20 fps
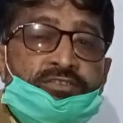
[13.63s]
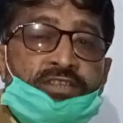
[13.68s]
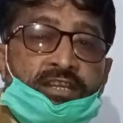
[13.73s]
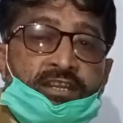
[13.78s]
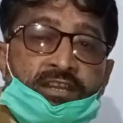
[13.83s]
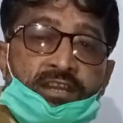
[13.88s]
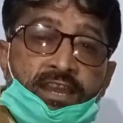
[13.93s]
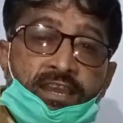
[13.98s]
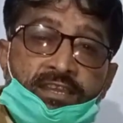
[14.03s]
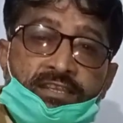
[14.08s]
the
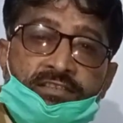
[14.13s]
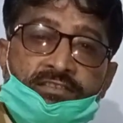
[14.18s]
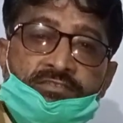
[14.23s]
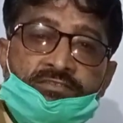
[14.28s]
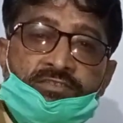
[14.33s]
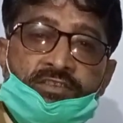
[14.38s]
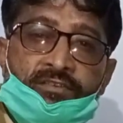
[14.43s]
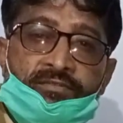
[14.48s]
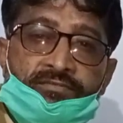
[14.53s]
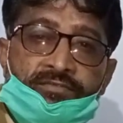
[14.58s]

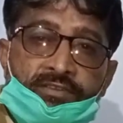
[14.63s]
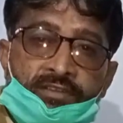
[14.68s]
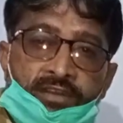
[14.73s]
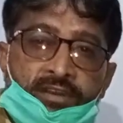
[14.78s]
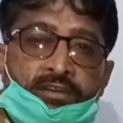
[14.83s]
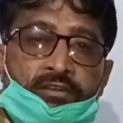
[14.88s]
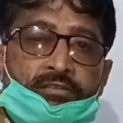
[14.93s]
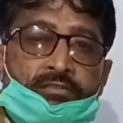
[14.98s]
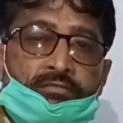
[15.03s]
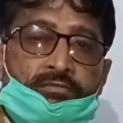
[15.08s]
kinds of
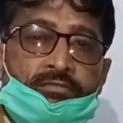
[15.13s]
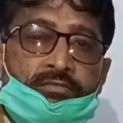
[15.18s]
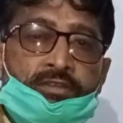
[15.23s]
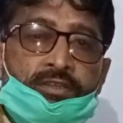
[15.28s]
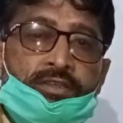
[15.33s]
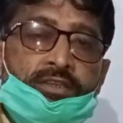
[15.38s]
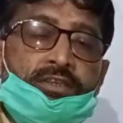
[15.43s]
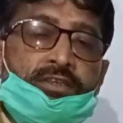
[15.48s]
noun.